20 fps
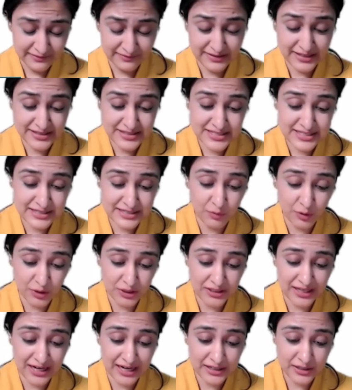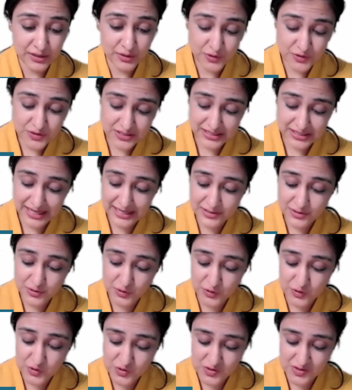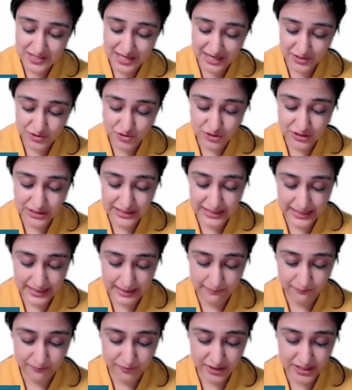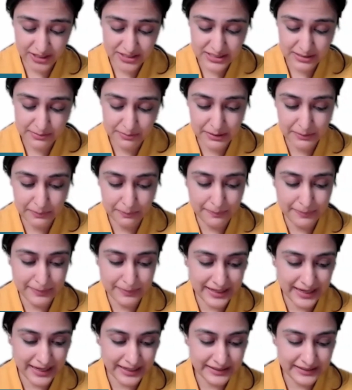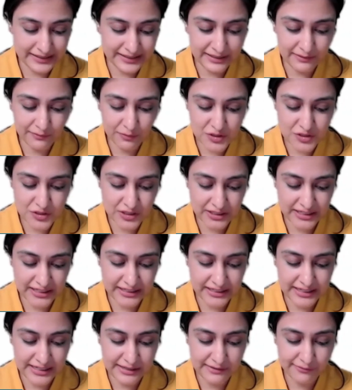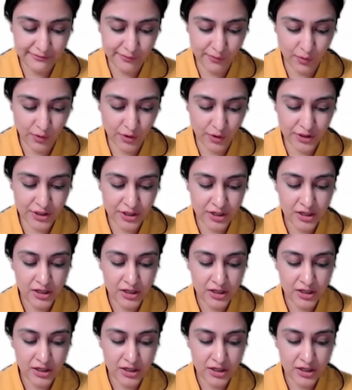Let's see what that looks like. So this is actually MVNT, but plenty was a DD for